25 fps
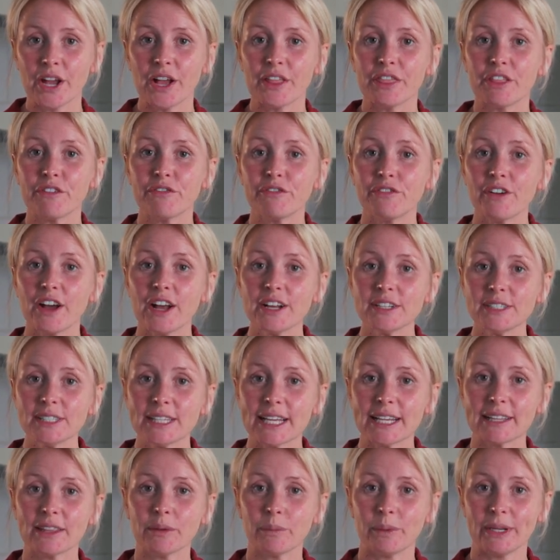The first
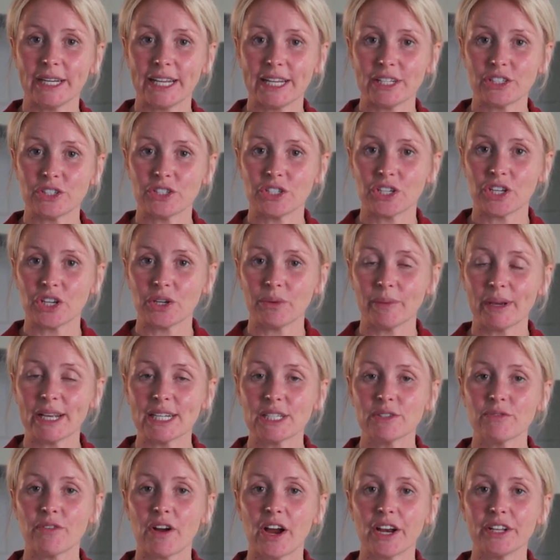thing that we need to do
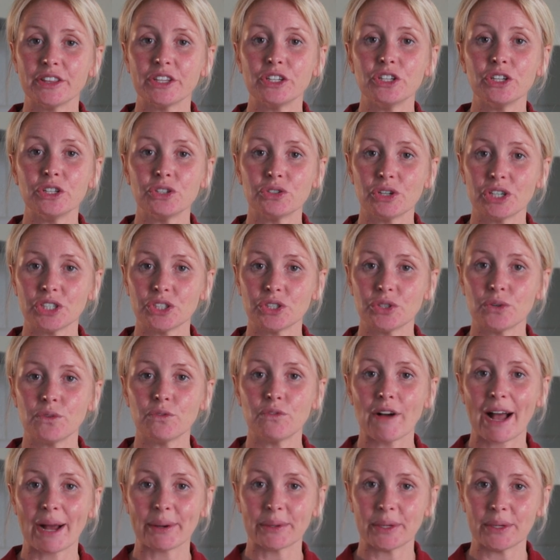is find the nutritional
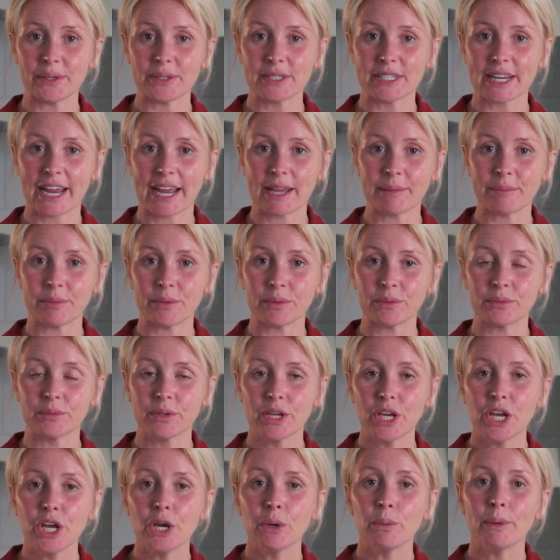values table,
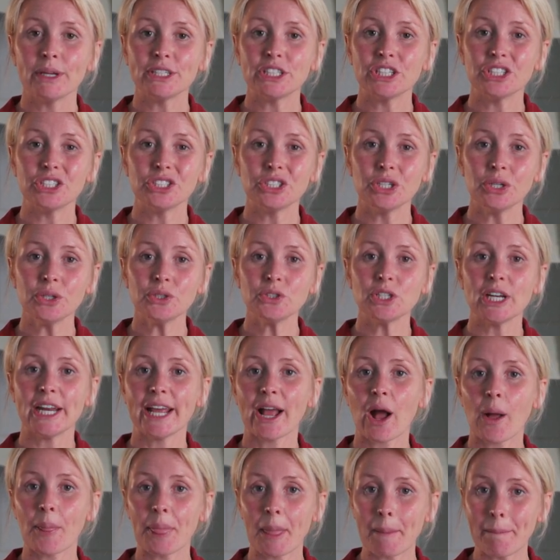which is usually
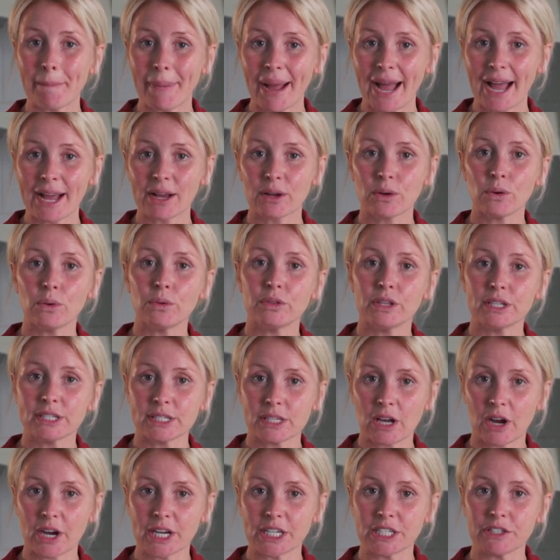on the back or the
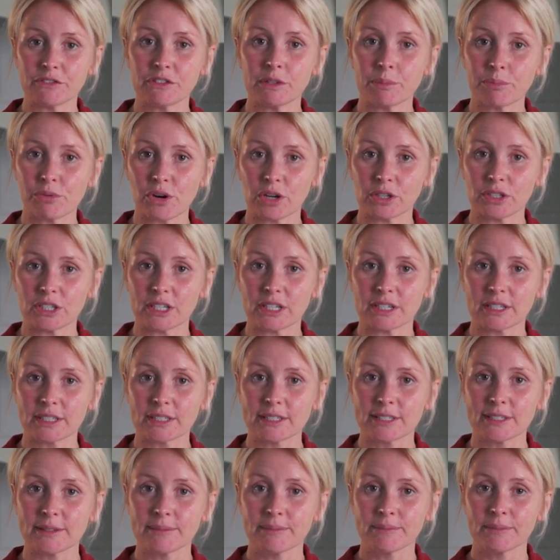side of the
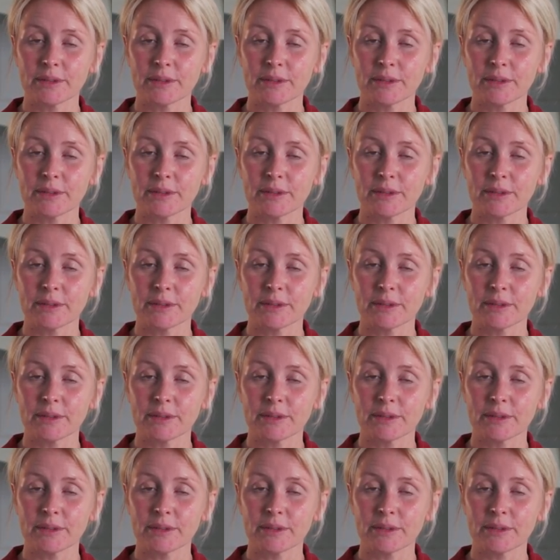product.